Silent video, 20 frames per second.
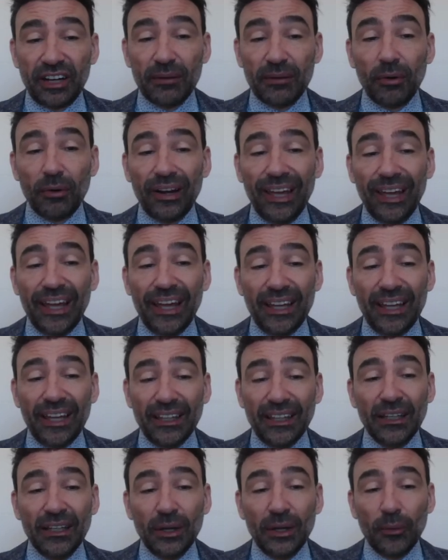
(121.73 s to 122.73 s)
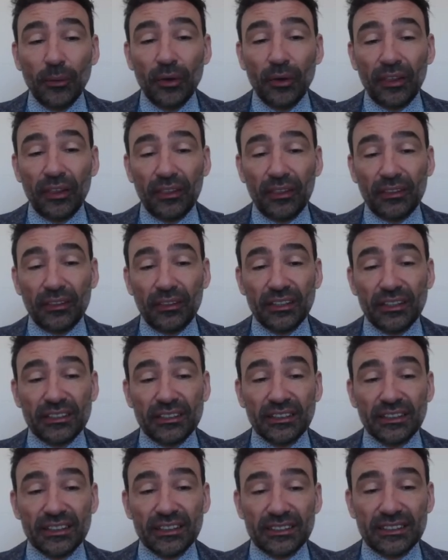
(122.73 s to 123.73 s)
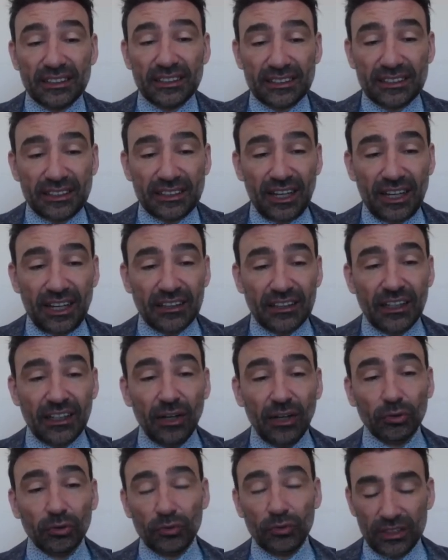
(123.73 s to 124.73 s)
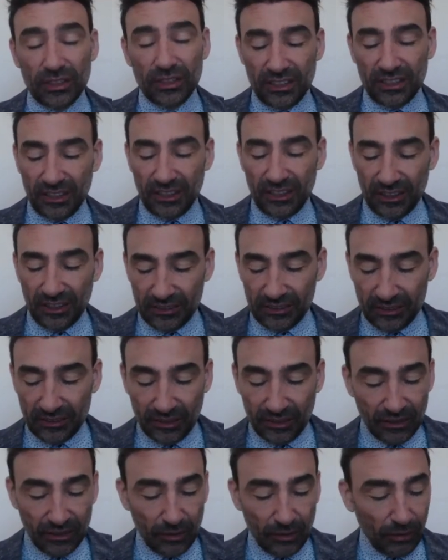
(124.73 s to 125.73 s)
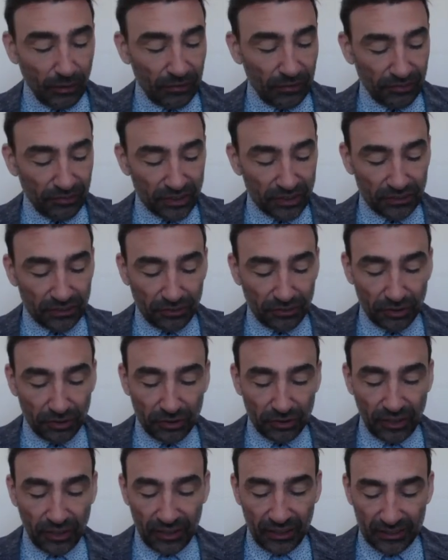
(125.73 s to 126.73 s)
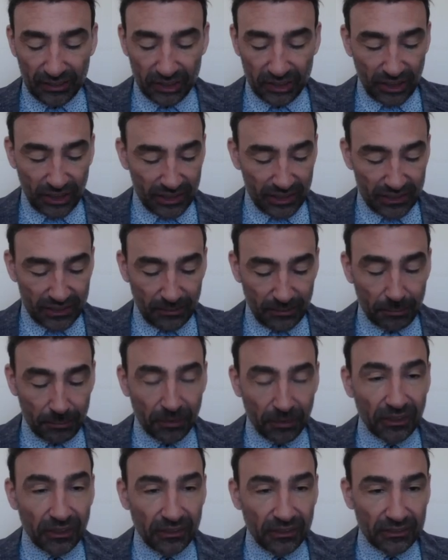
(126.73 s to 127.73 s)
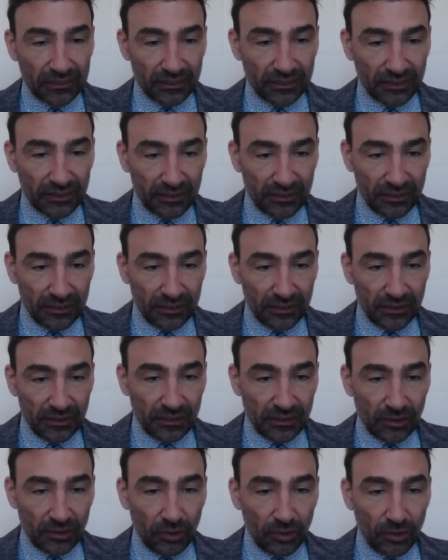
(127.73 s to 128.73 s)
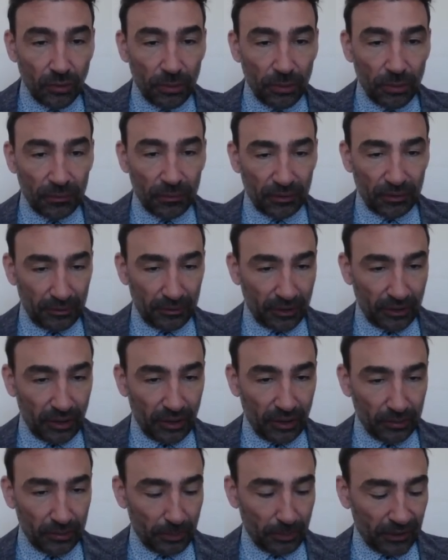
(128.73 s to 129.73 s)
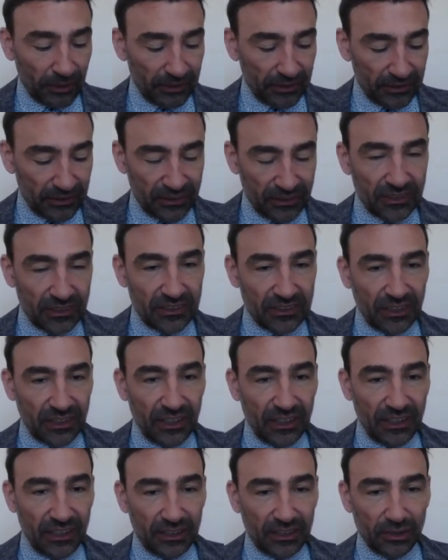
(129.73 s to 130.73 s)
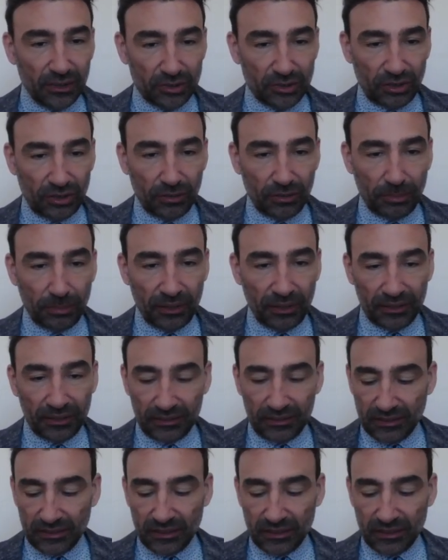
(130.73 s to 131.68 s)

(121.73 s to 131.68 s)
a with this list inside. How do we see it? Well, first of all, you can just print open round parenthesis a, close round parenthesis,